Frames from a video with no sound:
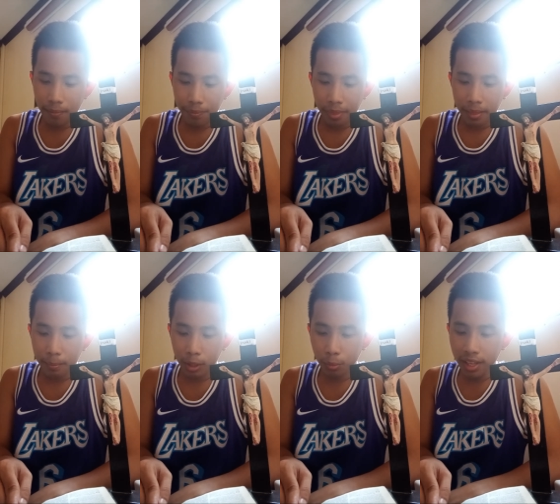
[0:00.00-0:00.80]
But
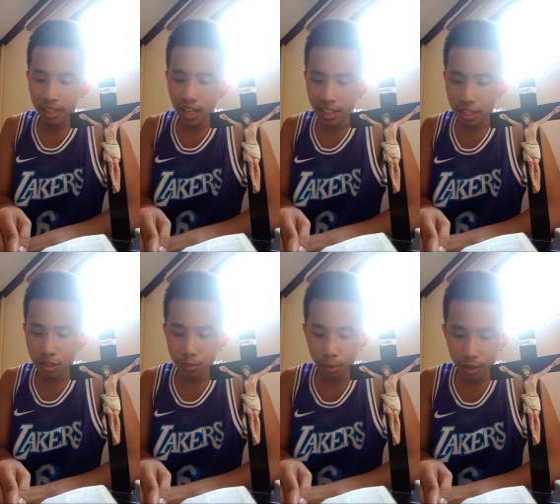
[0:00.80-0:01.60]
when God
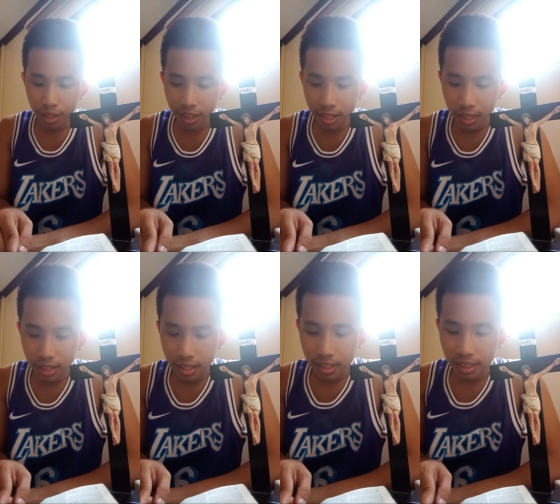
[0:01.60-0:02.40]
destroyed
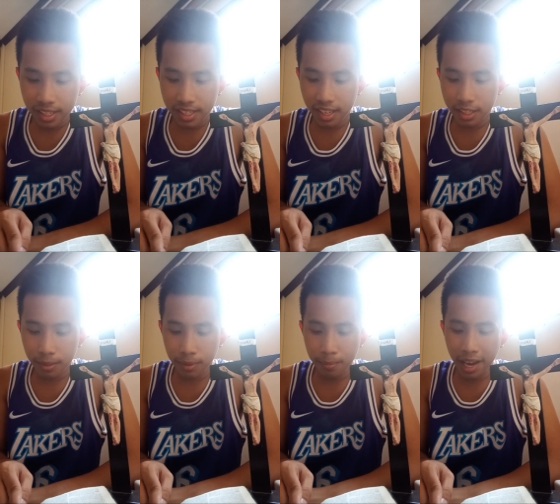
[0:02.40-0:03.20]
the cities of the
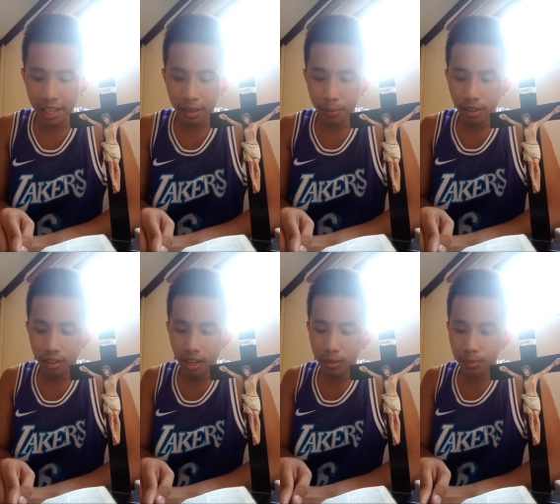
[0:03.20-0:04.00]
valley where
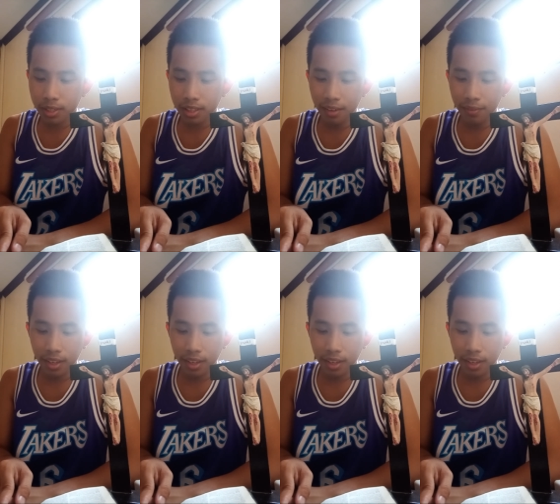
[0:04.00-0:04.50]
Lot was living,